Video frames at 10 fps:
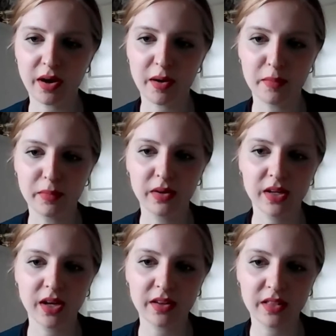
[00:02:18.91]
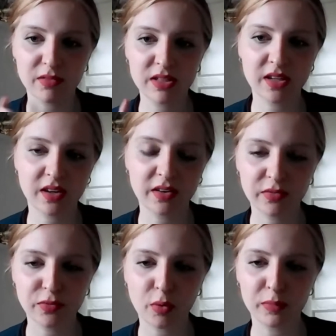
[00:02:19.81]
Um, there is a
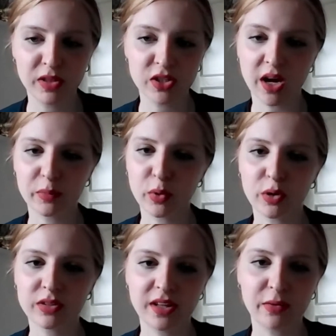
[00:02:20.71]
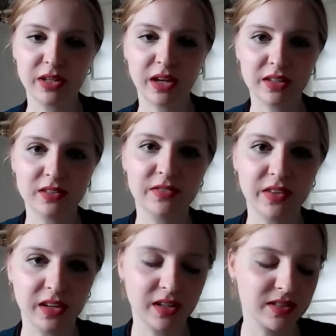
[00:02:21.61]
form in the chat box that we'd like you to
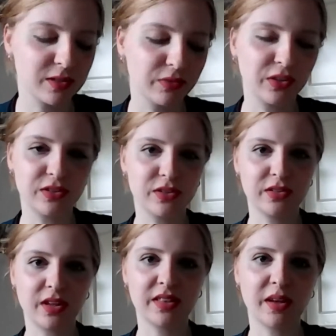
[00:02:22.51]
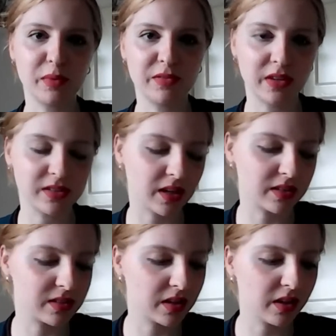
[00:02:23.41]
fill in, so if you could do that, that'd be
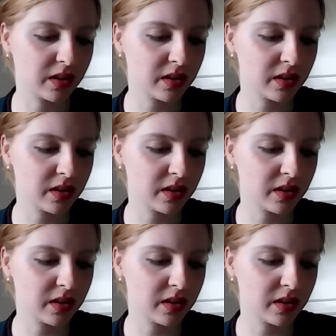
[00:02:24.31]
fantastic.